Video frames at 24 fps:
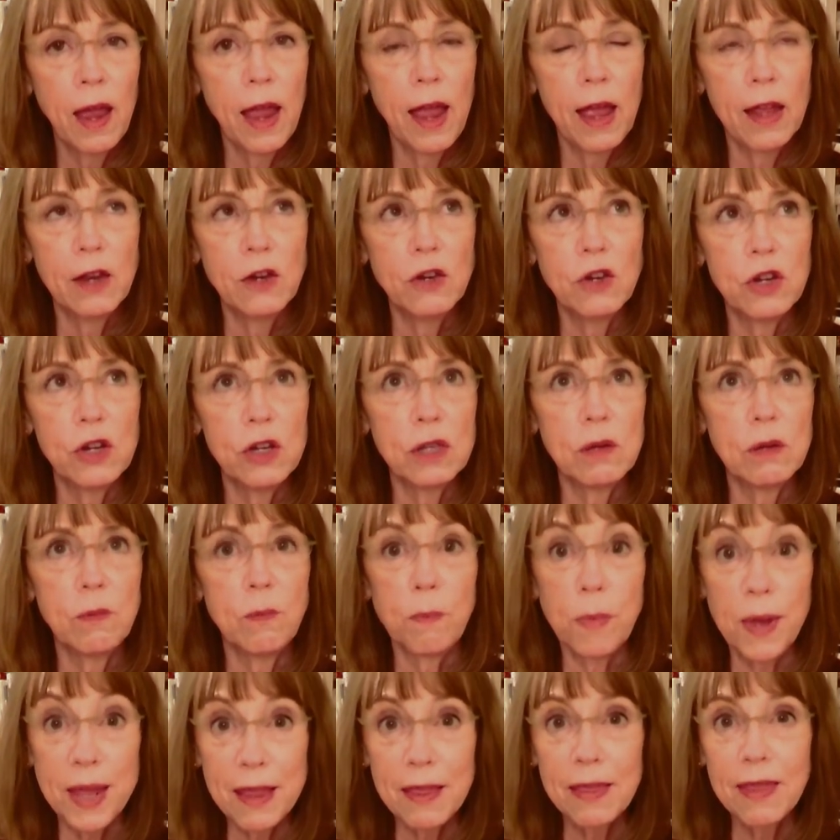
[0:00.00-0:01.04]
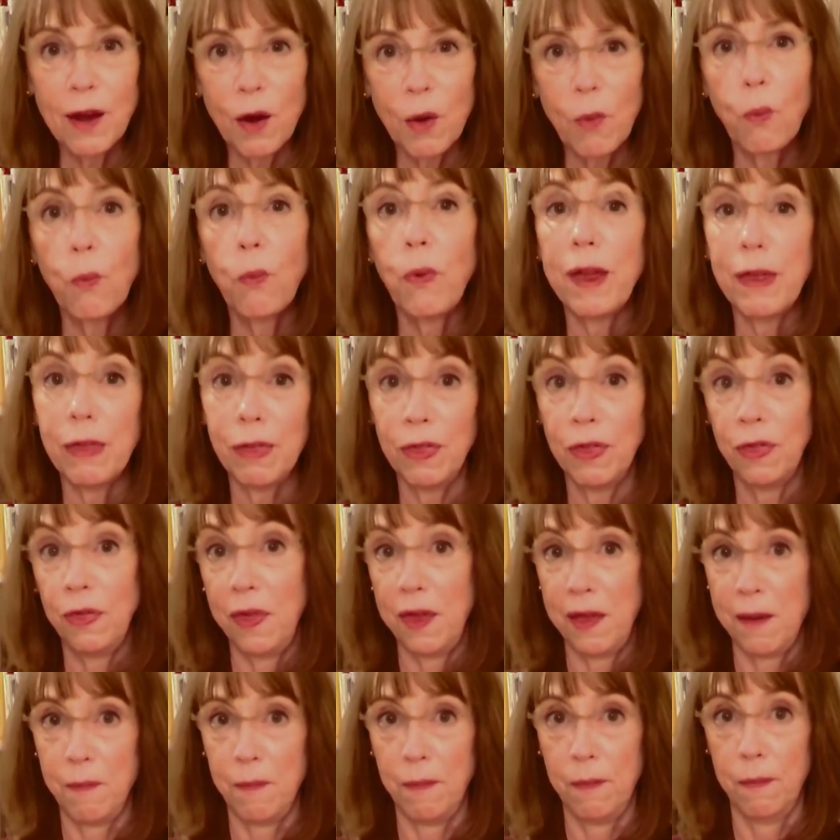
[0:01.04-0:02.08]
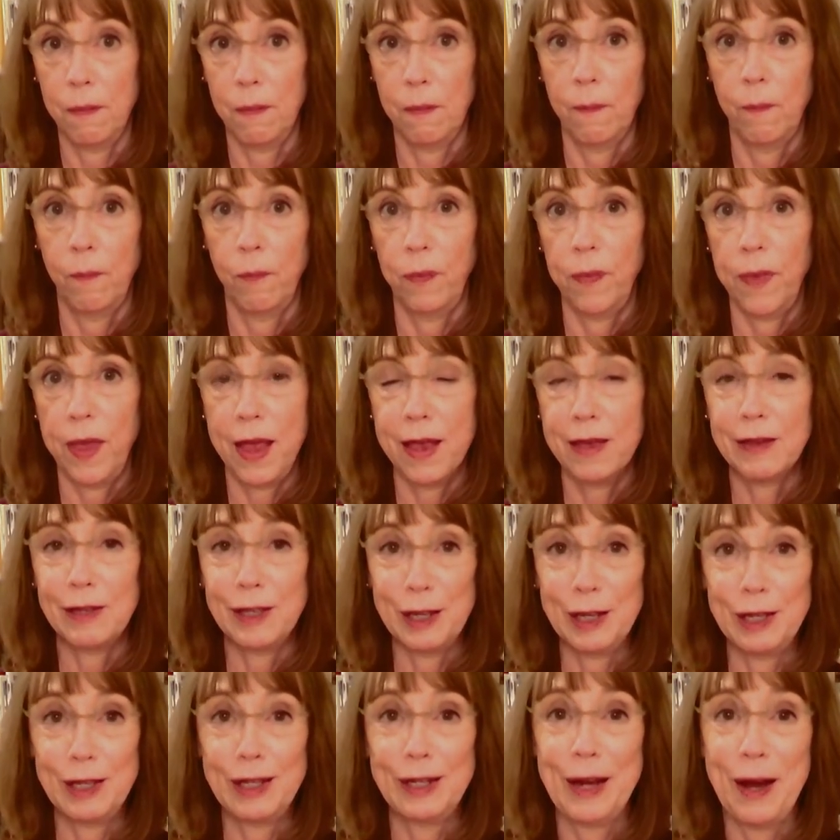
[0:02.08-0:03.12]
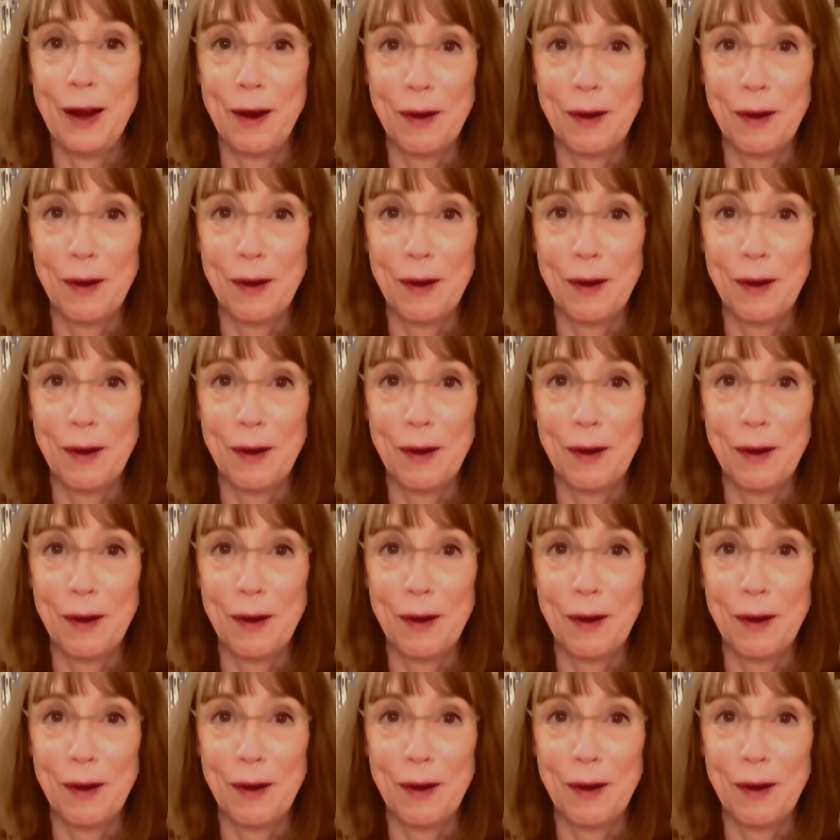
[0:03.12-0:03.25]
and just be there with them as this,